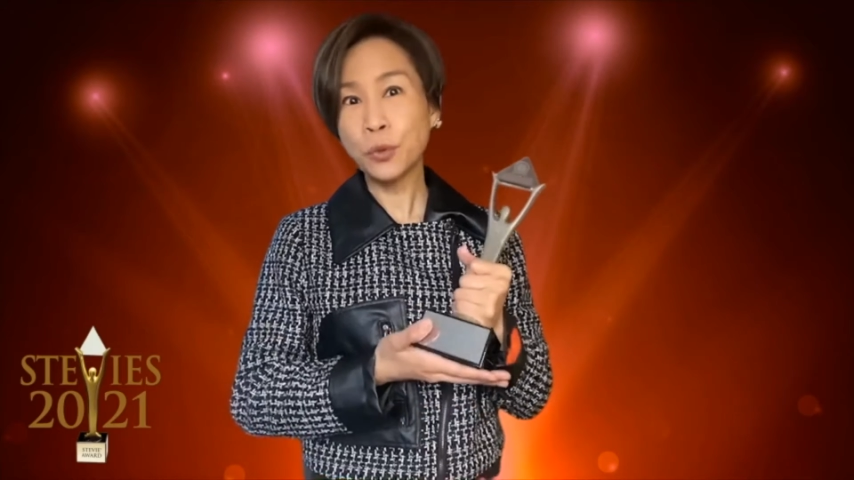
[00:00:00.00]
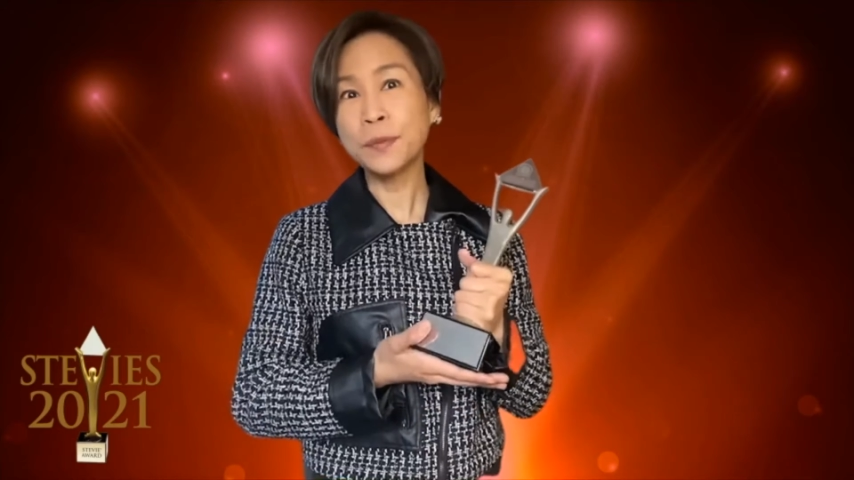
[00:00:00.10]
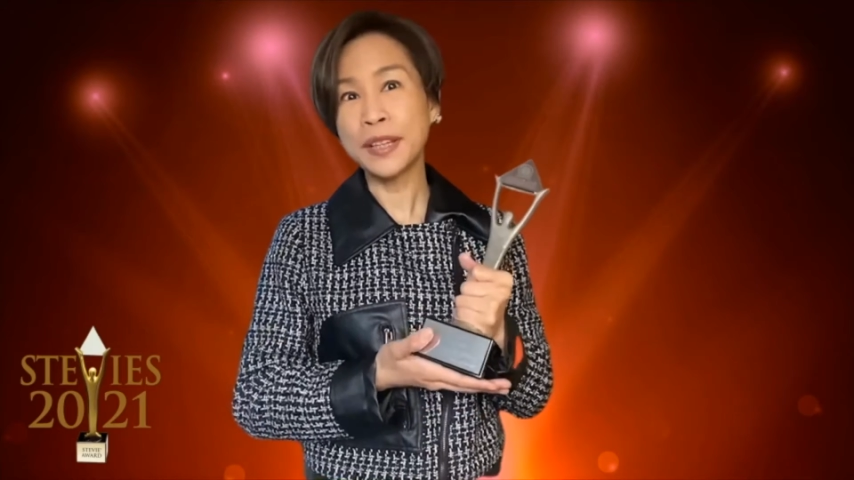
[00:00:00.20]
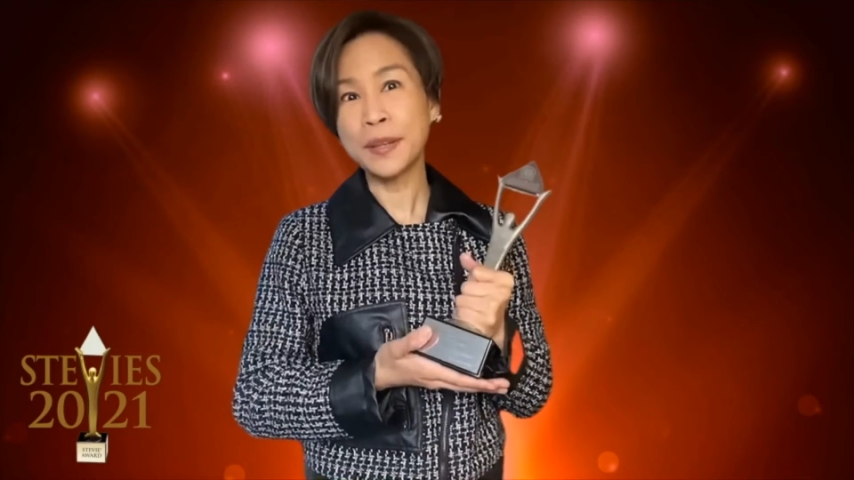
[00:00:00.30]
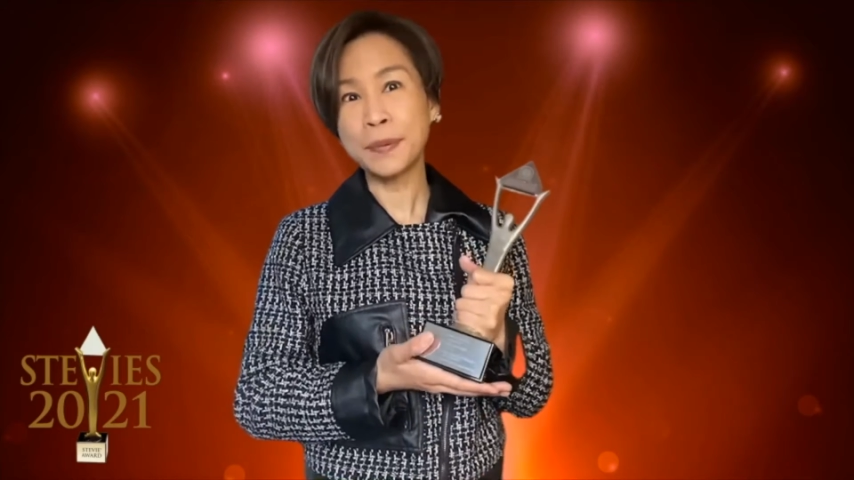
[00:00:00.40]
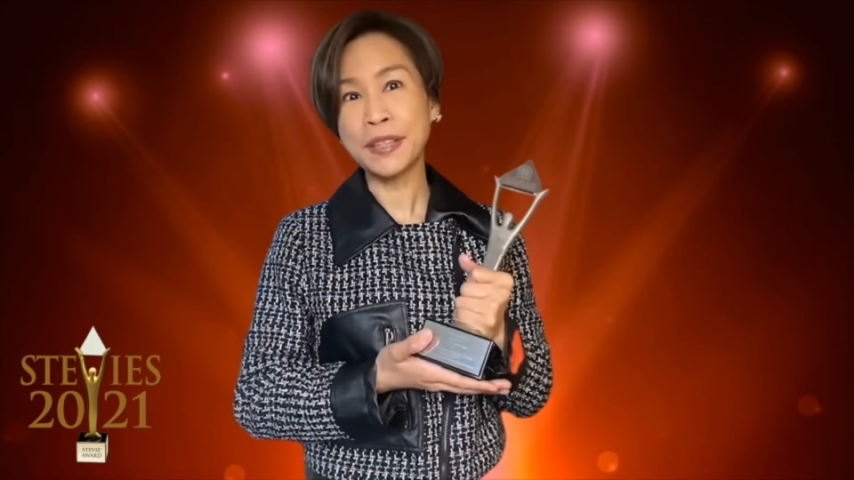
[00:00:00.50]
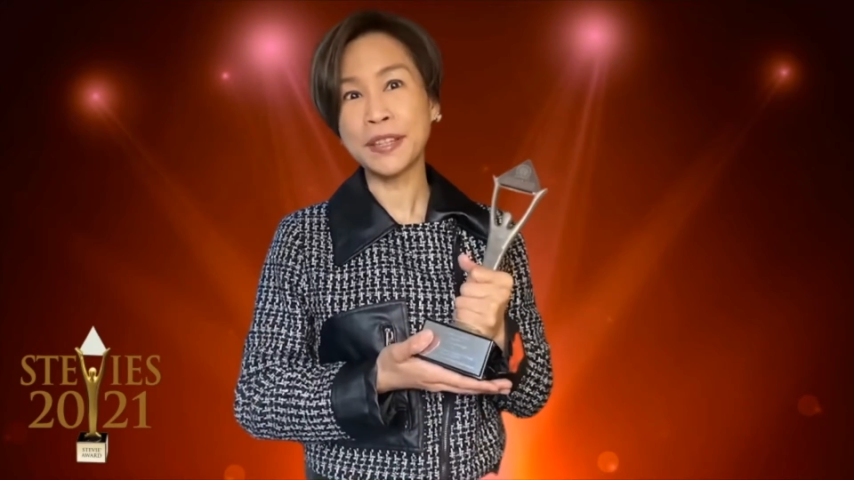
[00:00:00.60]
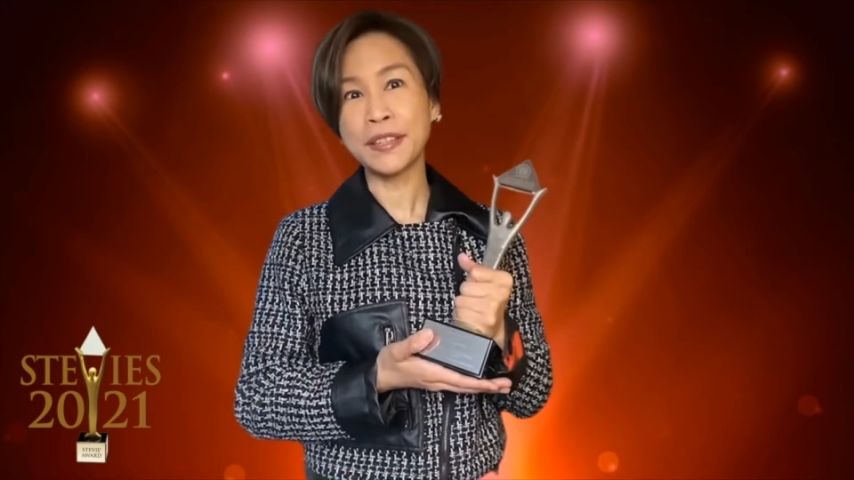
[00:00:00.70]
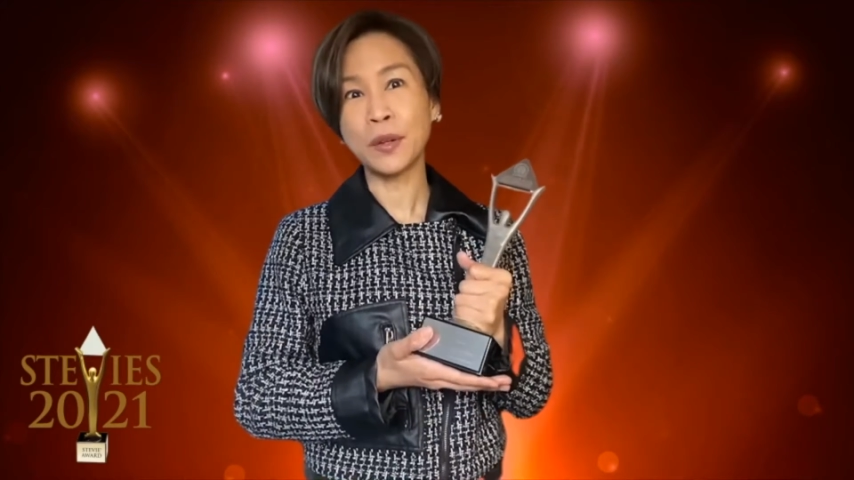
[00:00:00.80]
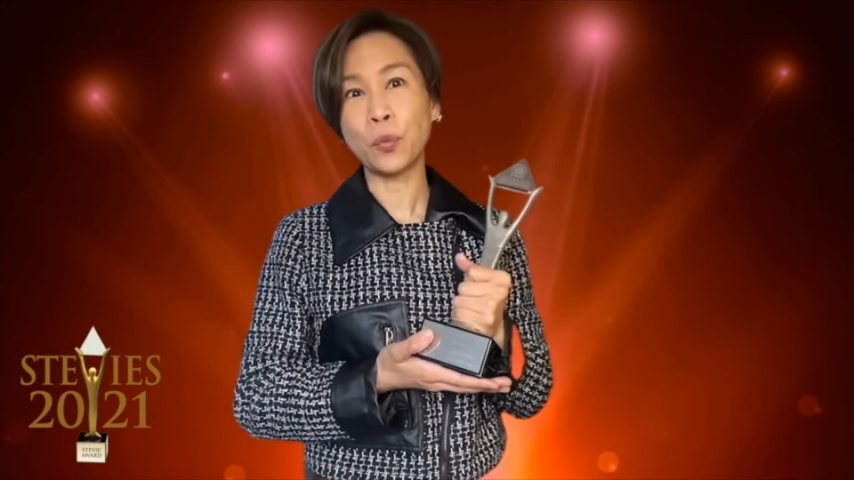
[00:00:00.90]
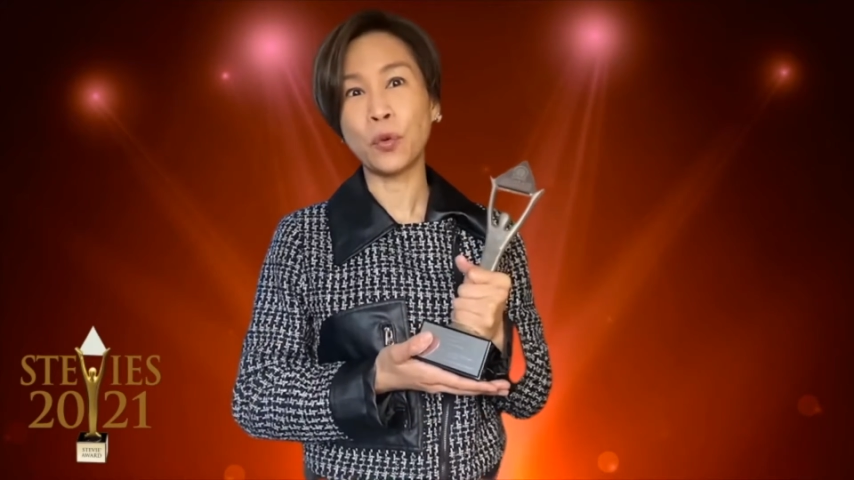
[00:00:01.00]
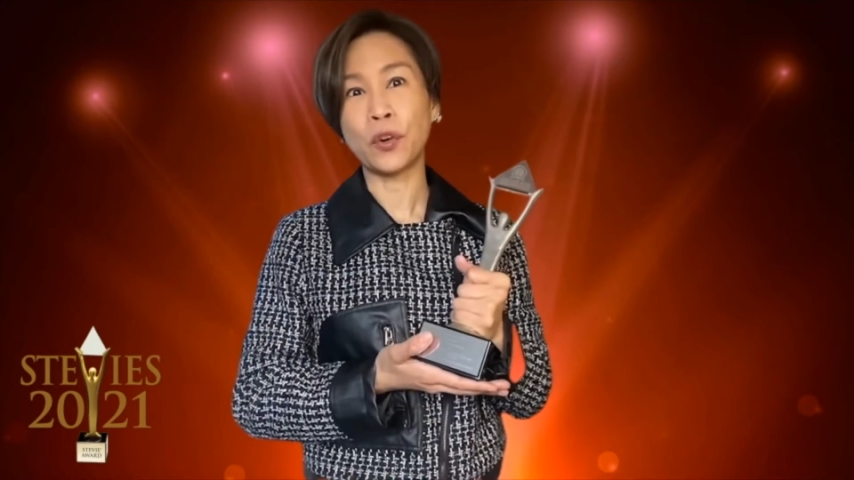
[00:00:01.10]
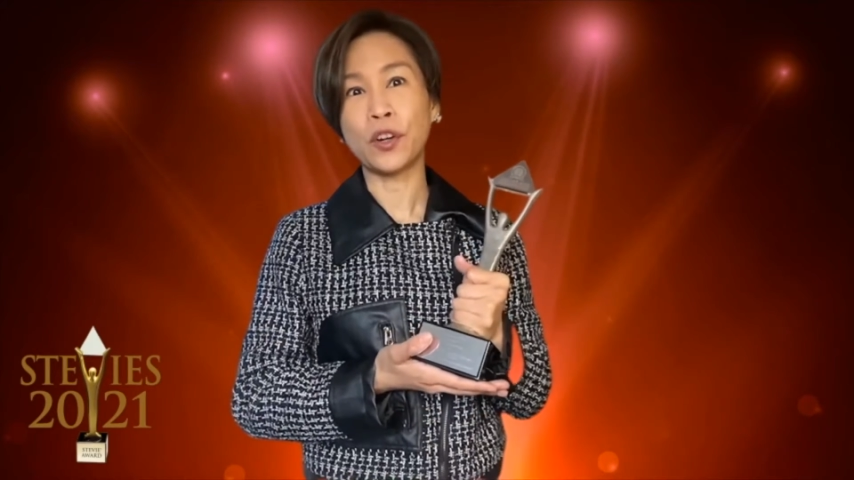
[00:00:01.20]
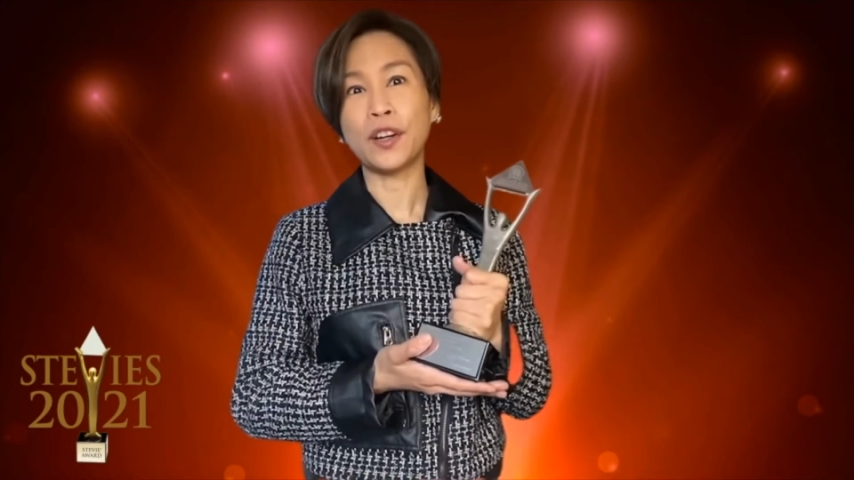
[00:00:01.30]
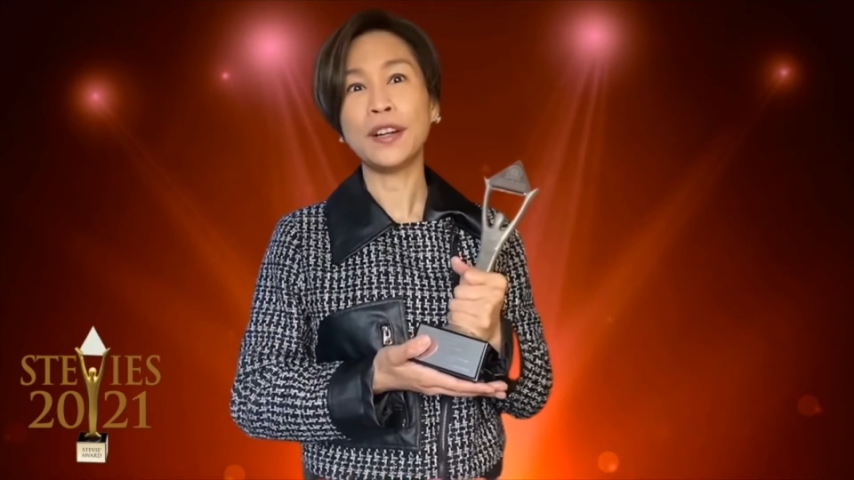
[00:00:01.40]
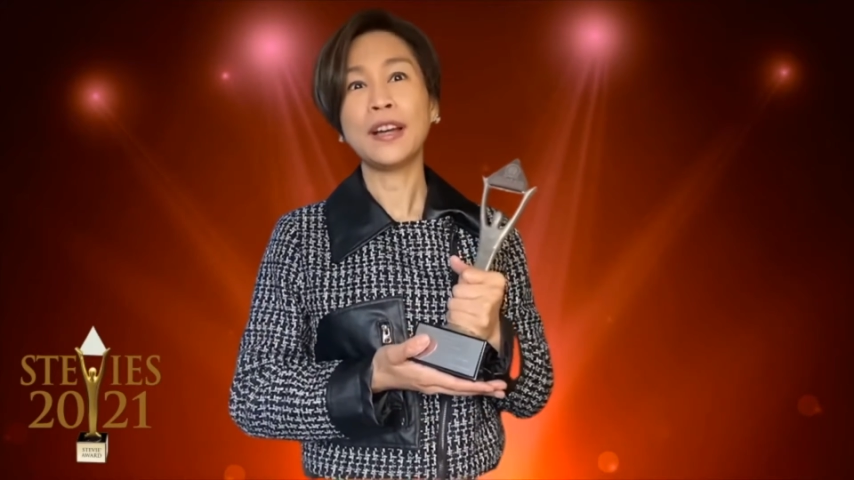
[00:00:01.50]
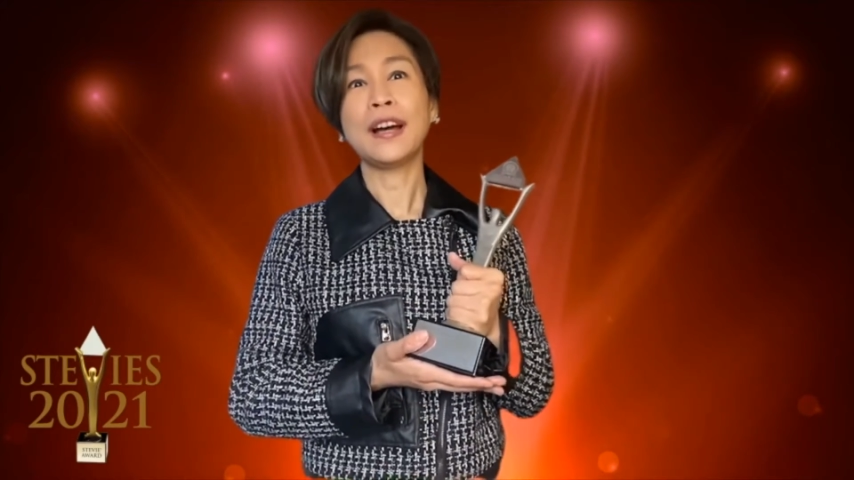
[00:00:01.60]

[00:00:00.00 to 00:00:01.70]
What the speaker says: Women in Business Award